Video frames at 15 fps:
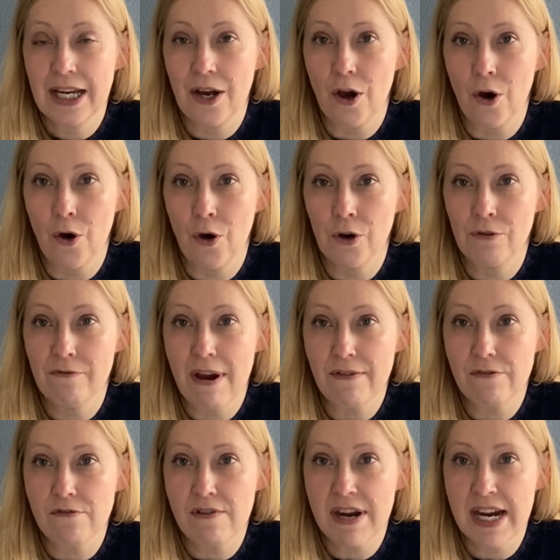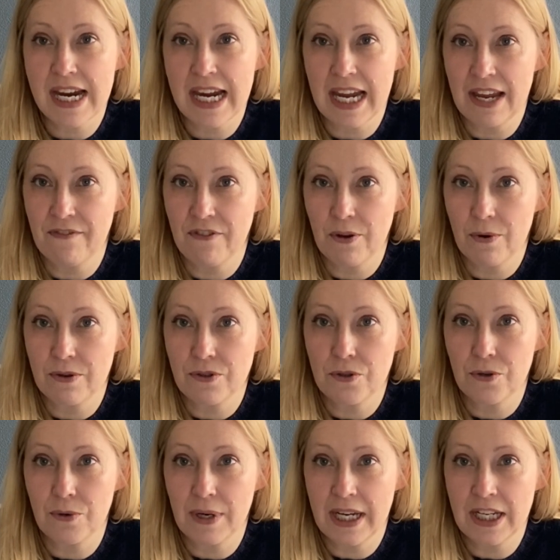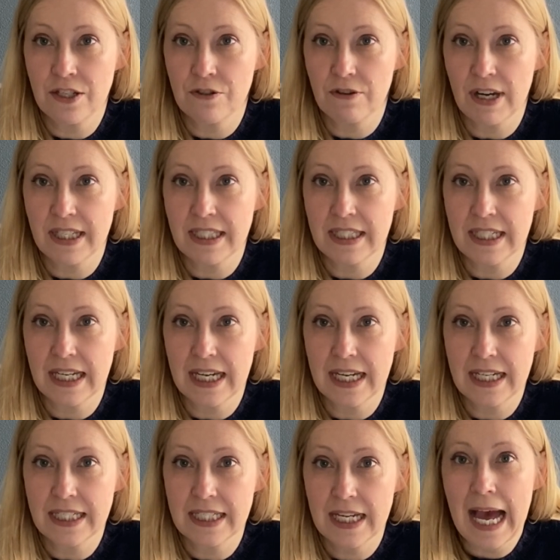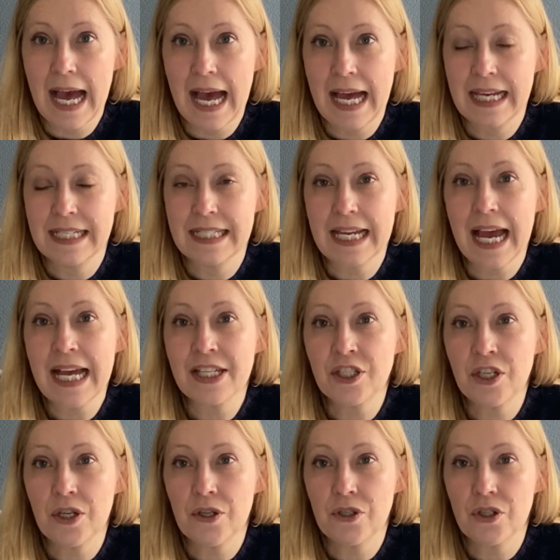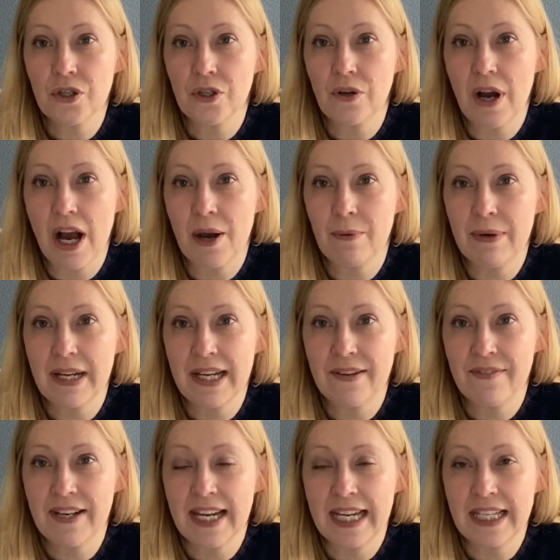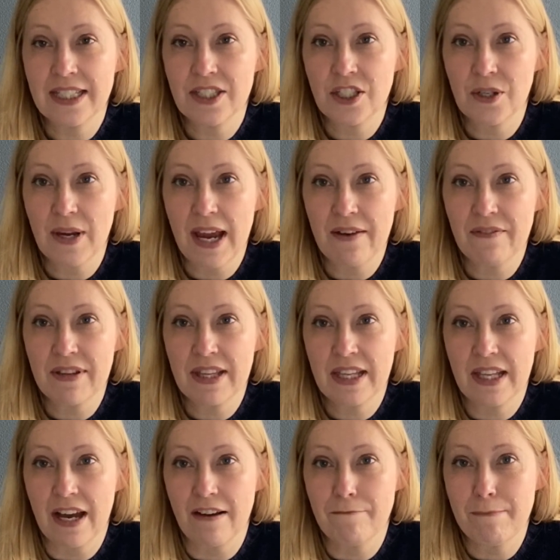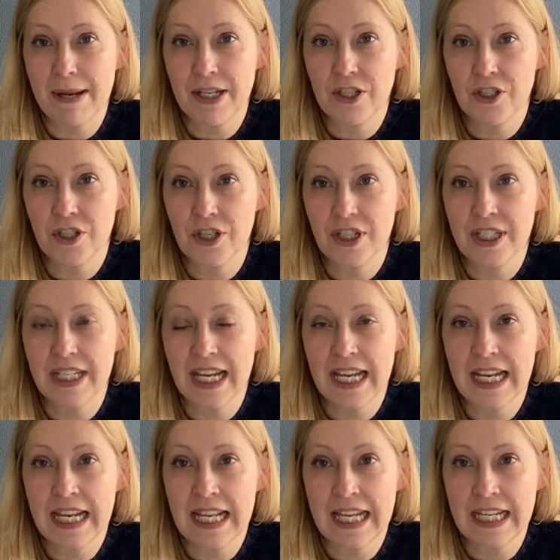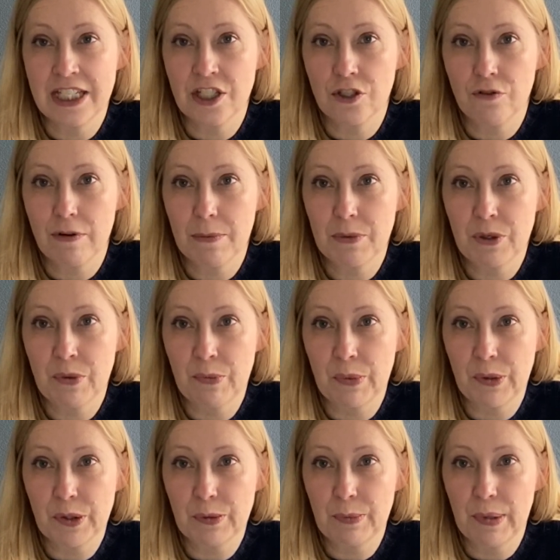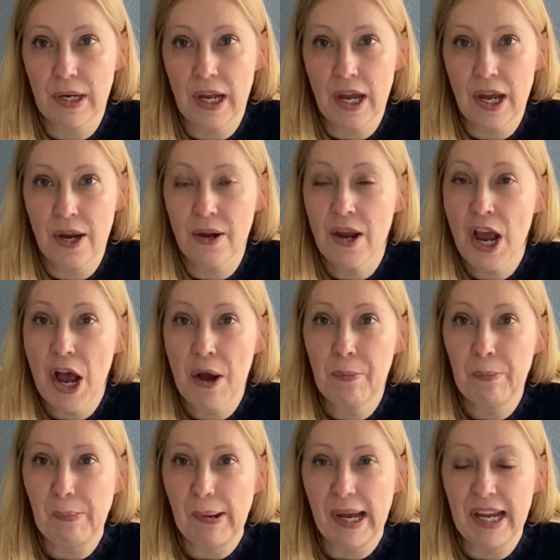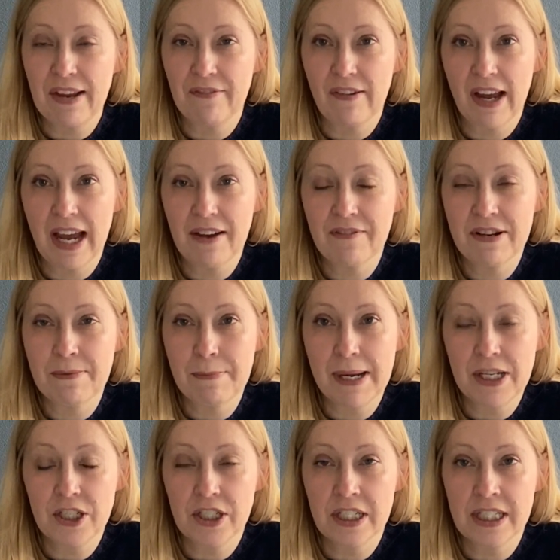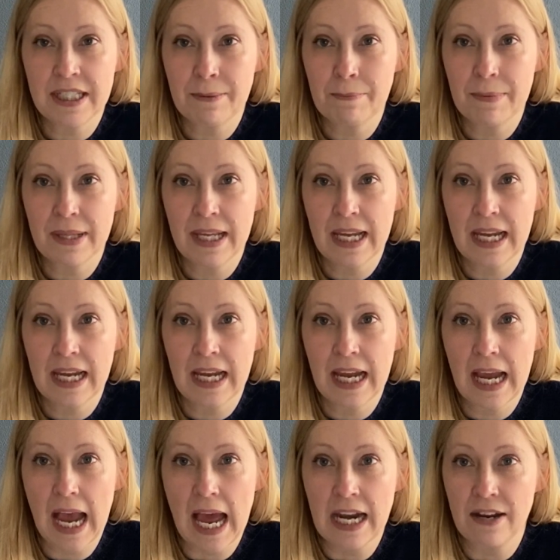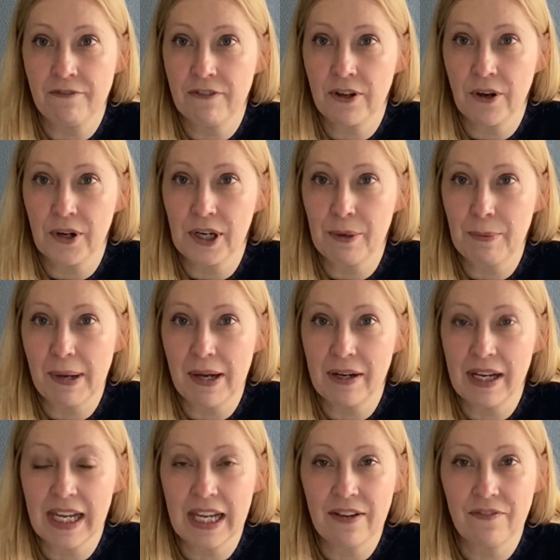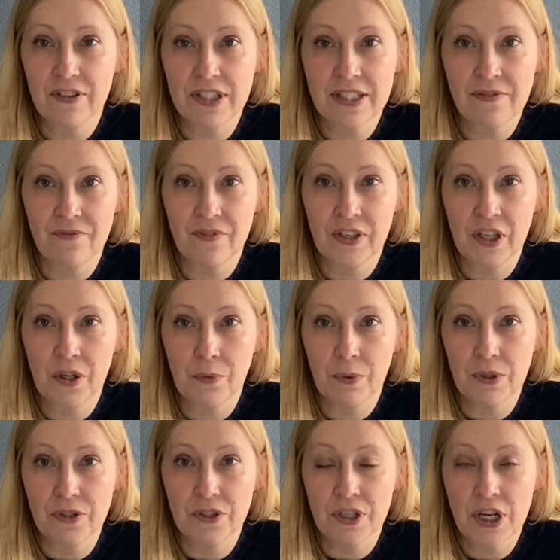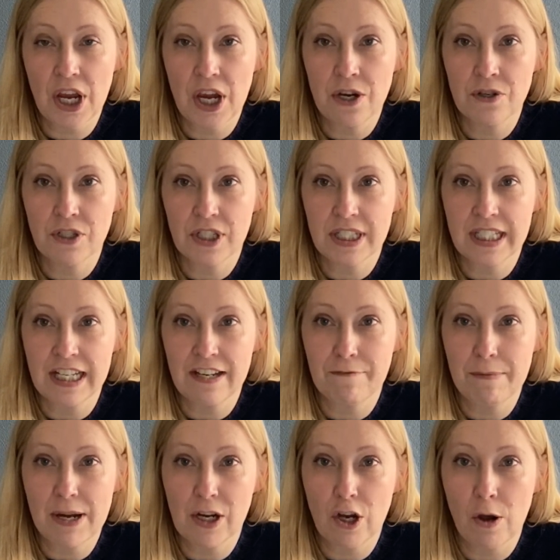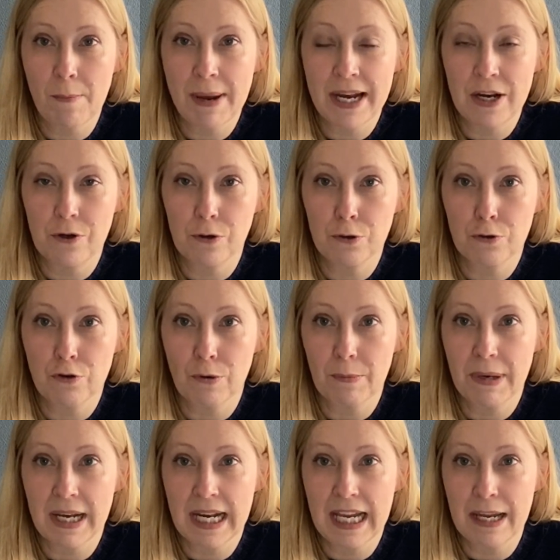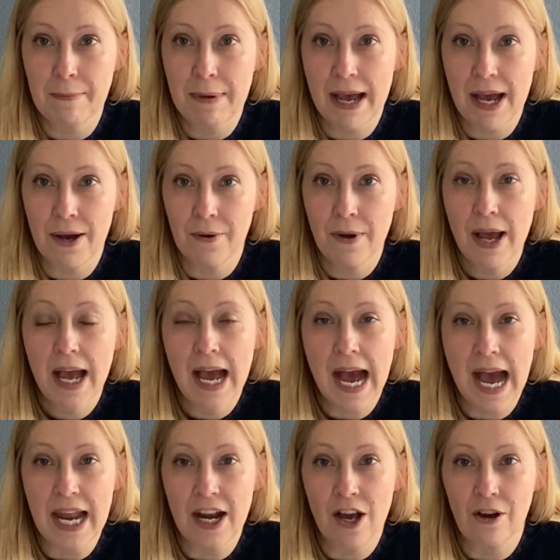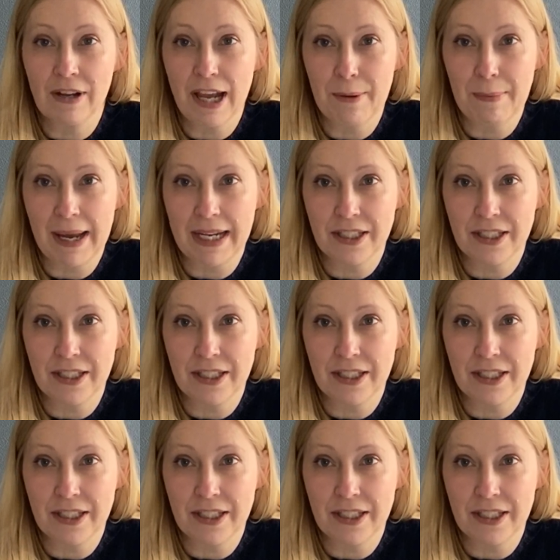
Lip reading: on Ravelry if you're at all interested. And as usual, I will leave links to everything I've mentioned in the description box below. But if I haven't mentioned something and I've forgotten about it, if there's something you want to know, just leave me a comment or drop me an email and I'll get back